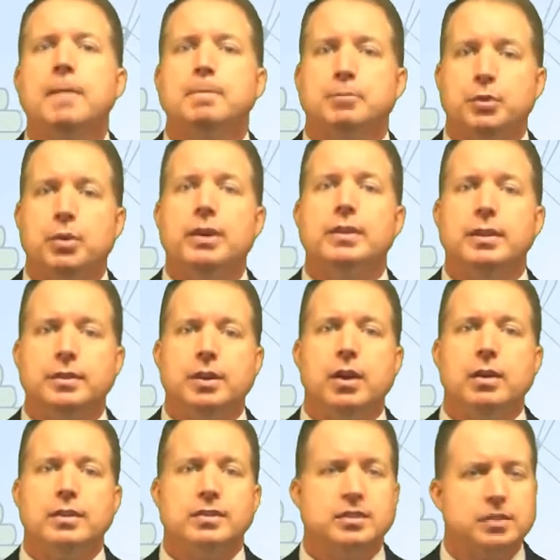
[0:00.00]
during the
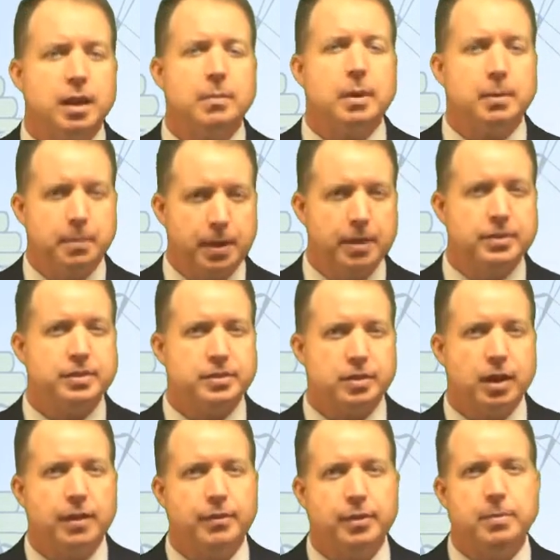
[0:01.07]
dark summer months
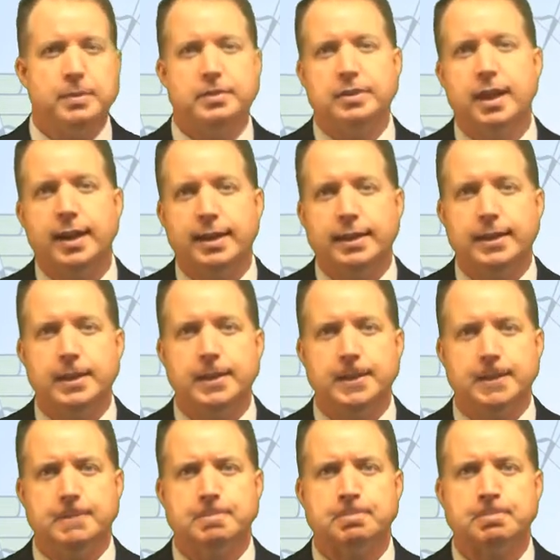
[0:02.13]
of the Masonic year.